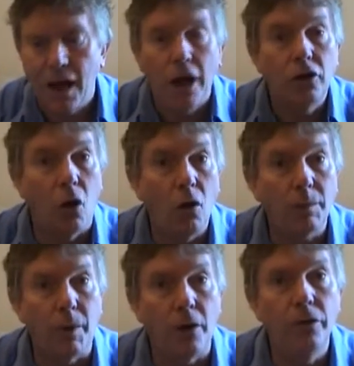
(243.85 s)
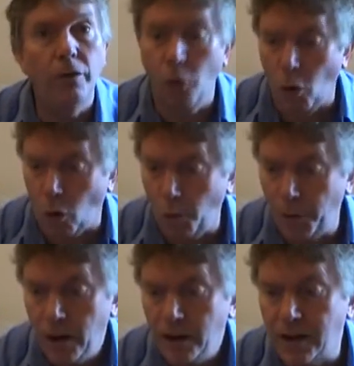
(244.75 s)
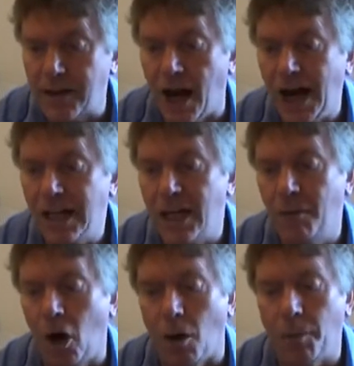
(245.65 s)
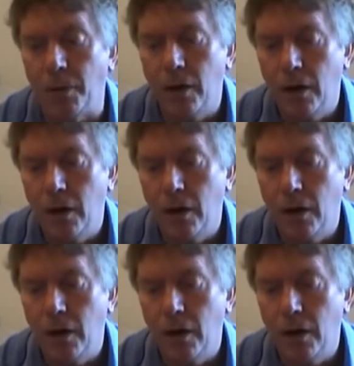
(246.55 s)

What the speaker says: and called upon the rope to tie them up.